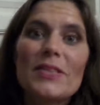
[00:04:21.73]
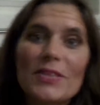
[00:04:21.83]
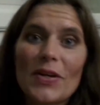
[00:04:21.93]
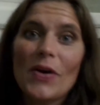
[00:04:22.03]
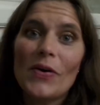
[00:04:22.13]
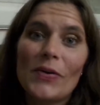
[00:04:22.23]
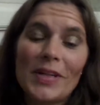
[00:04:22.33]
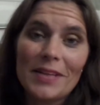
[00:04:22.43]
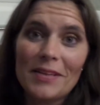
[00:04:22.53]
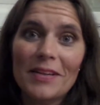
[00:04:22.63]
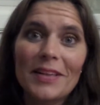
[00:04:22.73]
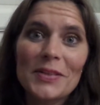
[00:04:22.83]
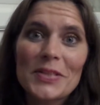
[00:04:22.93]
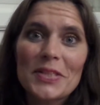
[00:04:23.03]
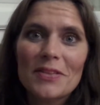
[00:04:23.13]
So that
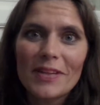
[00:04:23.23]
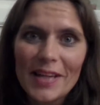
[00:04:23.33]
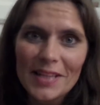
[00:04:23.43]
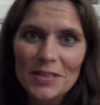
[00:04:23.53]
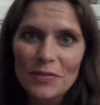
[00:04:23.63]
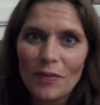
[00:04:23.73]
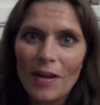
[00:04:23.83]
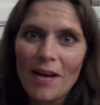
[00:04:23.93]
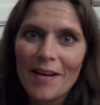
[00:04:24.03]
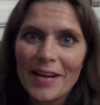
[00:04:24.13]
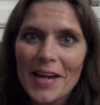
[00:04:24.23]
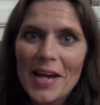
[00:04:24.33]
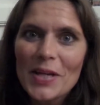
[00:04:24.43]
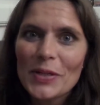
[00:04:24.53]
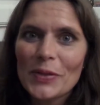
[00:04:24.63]
concludes today's vlog.
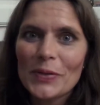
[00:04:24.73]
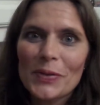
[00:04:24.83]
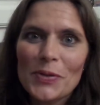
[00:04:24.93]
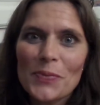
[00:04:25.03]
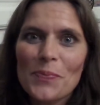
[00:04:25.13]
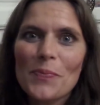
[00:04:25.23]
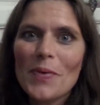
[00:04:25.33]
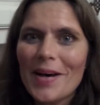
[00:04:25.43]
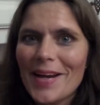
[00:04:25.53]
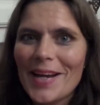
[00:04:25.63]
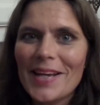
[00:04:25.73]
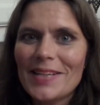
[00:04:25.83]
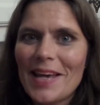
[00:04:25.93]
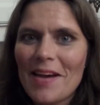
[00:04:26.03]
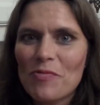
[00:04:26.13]
You
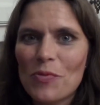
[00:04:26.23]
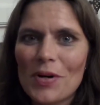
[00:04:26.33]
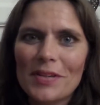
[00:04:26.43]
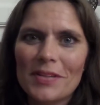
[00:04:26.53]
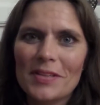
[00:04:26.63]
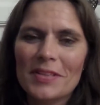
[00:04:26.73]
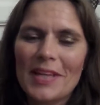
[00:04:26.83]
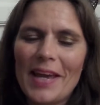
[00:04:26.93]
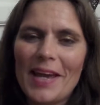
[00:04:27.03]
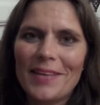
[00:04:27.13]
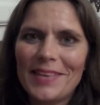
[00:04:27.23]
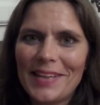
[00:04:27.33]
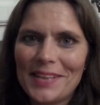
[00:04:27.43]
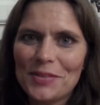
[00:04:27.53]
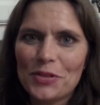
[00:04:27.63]
might have wondered at
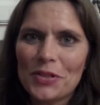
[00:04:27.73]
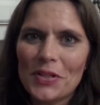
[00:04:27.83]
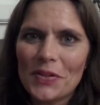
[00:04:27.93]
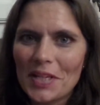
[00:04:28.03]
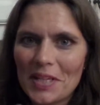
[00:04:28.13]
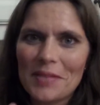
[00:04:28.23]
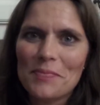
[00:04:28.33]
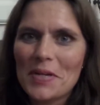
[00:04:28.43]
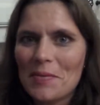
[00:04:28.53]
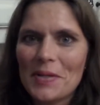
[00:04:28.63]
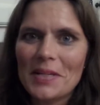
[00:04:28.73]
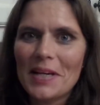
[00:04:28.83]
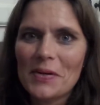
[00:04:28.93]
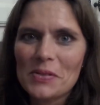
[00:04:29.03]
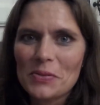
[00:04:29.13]
the intro, and maybe
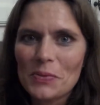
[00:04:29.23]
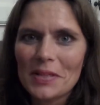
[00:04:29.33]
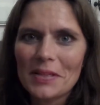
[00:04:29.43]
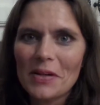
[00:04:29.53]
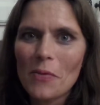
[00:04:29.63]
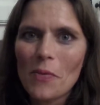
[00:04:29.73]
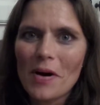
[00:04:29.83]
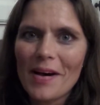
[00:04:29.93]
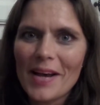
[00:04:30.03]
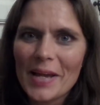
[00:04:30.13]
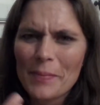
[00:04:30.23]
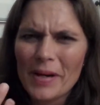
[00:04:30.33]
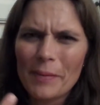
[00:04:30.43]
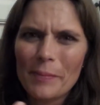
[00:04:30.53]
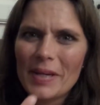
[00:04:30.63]
now as well, why my
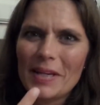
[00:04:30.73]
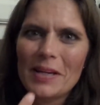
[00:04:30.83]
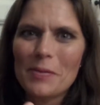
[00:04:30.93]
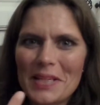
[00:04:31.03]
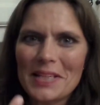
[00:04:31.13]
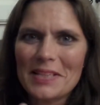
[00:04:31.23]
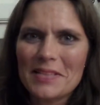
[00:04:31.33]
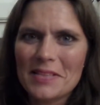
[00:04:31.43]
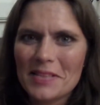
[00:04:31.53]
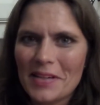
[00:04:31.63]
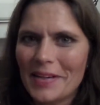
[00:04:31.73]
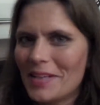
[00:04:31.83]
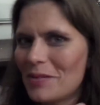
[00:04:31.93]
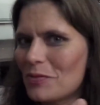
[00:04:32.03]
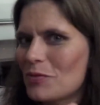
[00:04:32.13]
makeup is kind
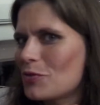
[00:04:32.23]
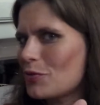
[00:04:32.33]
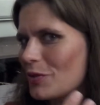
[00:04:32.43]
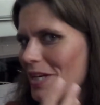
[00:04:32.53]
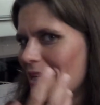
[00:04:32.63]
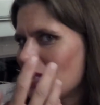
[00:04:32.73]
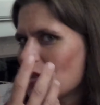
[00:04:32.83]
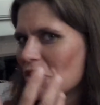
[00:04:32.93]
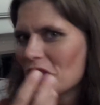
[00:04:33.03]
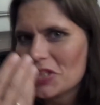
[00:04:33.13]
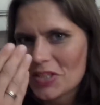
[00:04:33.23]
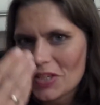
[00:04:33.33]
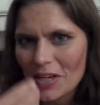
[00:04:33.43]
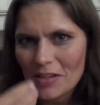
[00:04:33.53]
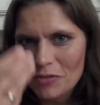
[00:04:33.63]
of strange. It's
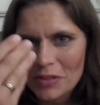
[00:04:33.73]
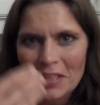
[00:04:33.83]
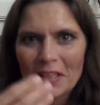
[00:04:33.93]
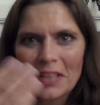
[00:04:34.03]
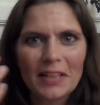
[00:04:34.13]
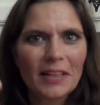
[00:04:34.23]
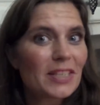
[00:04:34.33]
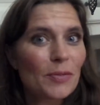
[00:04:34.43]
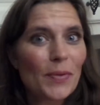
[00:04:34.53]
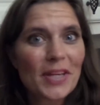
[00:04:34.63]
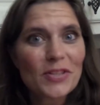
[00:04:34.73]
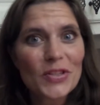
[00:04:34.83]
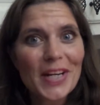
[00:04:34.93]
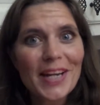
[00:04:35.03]
not really like symmetric.